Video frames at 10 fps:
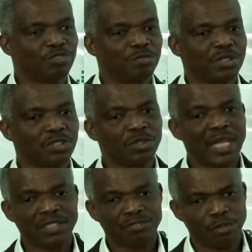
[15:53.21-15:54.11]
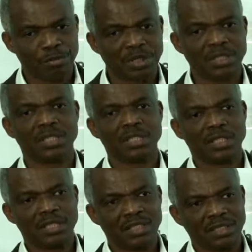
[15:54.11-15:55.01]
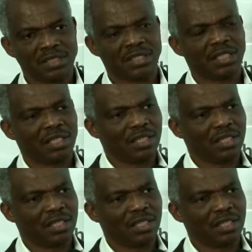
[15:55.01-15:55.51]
movement. So that for me is